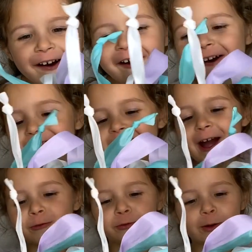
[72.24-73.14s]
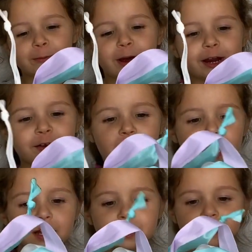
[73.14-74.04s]
Oh, wonderful, but I
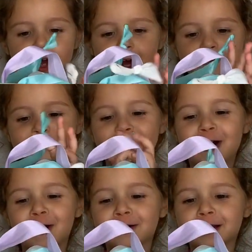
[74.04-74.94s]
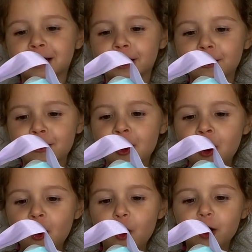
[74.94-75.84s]
have no hair
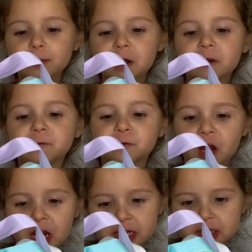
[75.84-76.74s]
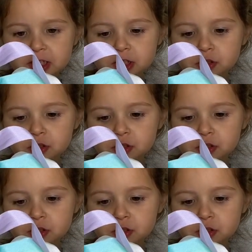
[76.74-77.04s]
on my face.